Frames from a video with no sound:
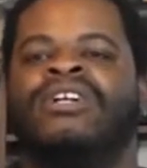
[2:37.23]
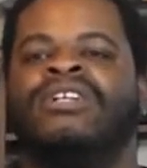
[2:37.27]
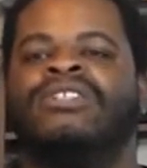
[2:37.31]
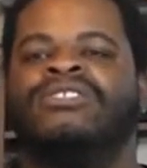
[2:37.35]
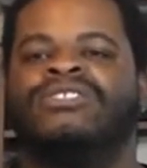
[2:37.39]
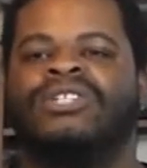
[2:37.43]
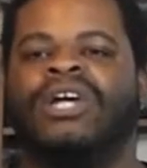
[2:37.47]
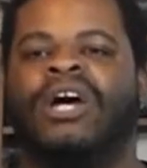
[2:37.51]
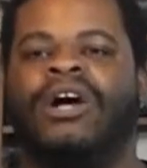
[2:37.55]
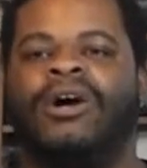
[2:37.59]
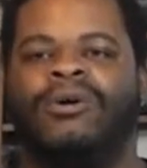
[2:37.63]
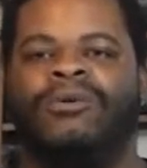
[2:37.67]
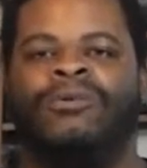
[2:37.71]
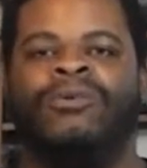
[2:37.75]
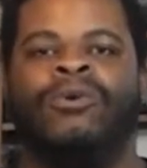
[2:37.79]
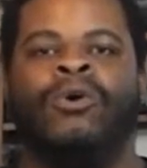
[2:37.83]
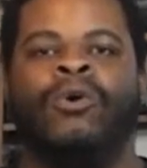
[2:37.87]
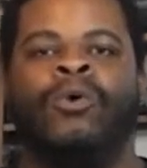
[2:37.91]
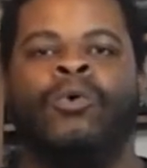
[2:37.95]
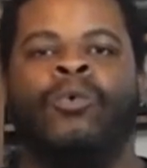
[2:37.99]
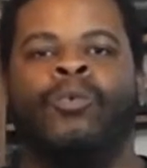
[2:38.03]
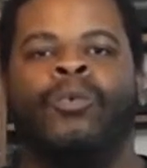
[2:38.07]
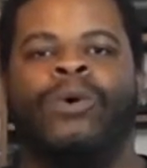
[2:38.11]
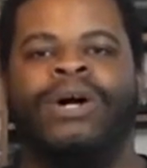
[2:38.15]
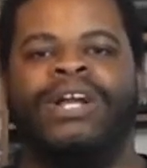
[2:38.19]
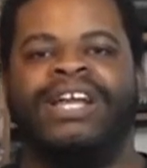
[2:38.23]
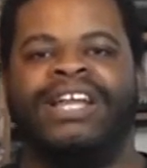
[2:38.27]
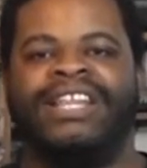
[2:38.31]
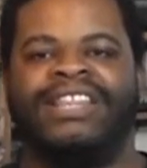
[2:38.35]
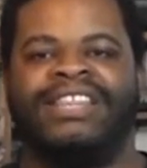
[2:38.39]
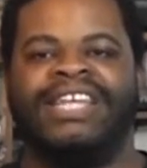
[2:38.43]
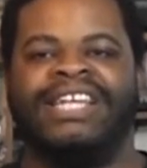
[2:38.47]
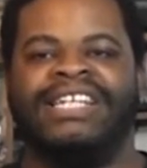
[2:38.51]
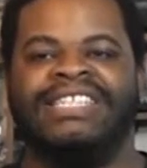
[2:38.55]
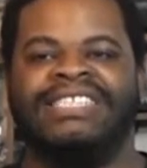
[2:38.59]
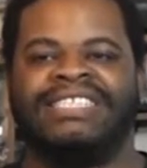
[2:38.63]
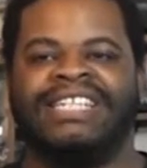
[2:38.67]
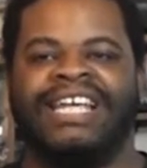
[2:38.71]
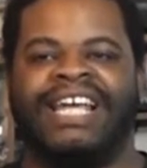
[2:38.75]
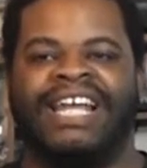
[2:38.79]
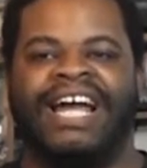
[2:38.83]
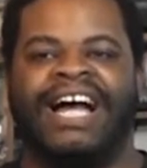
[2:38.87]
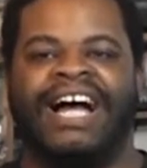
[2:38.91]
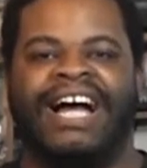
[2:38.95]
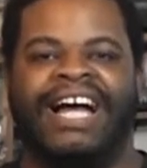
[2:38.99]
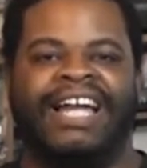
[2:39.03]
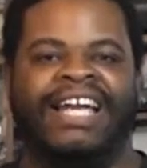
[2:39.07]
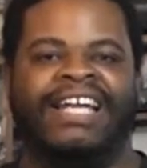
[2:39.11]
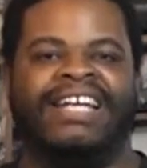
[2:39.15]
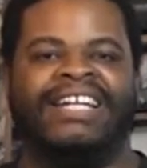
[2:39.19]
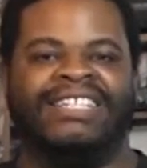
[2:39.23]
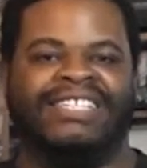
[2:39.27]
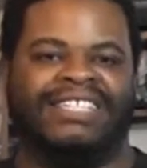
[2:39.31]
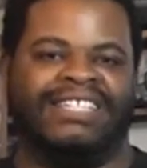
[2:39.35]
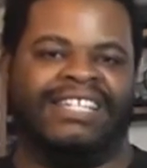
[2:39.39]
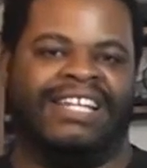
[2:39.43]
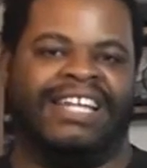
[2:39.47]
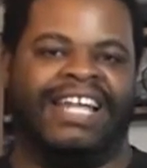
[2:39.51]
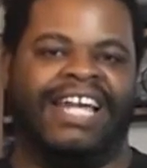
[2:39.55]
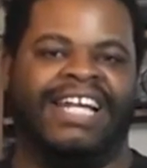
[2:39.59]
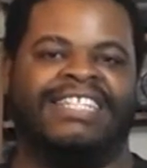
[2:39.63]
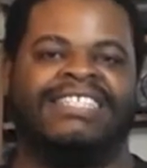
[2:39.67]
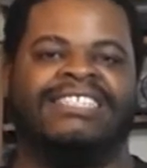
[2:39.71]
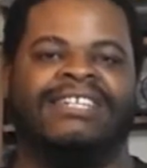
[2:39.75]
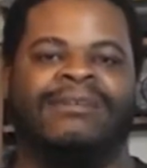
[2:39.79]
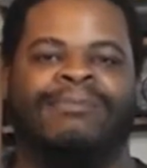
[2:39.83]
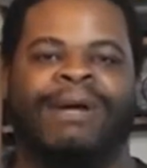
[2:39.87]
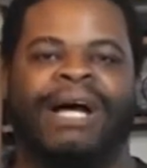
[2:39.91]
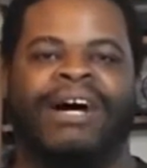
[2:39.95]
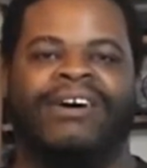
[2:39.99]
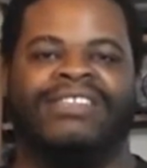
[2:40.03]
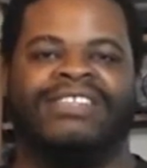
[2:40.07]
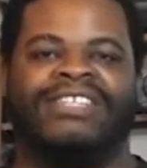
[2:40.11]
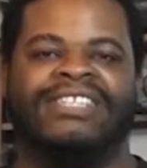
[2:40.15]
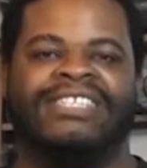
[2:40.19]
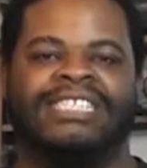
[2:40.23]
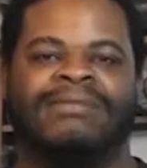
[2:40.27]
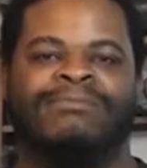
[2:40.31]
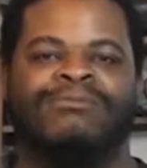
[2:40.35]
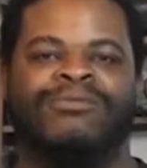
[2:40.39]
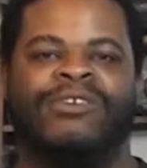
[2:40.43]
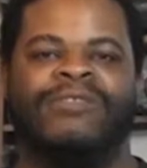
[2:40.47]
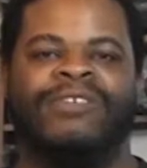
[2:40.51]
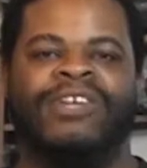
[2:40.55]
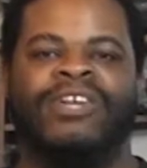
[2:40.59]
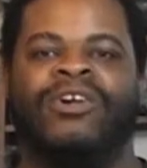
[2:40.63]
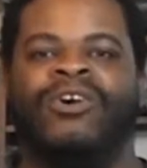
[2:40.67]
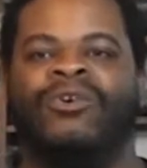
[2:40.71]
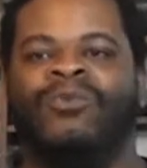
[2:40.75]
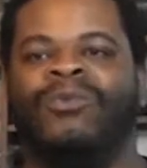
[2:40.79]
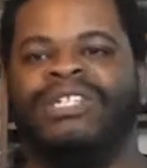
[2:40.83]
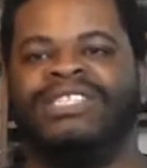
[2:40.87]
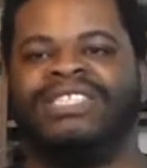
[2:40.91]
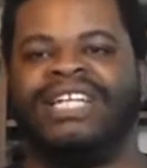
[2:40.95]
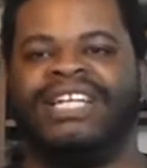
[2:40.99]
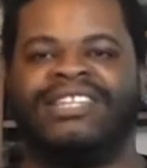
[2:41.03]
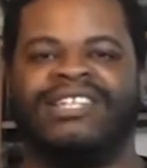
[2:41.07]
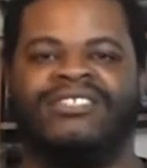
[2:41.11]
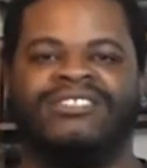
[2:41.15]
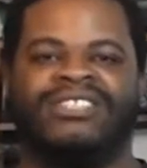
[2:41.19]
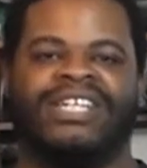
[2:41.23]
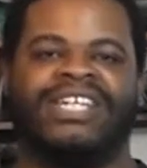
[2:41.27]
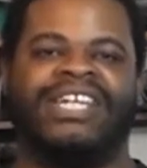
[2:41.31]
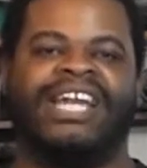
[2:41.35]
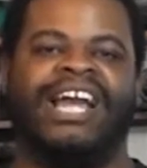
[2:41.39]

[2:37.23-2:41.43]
So one of the things that I liked about this movie was that there's a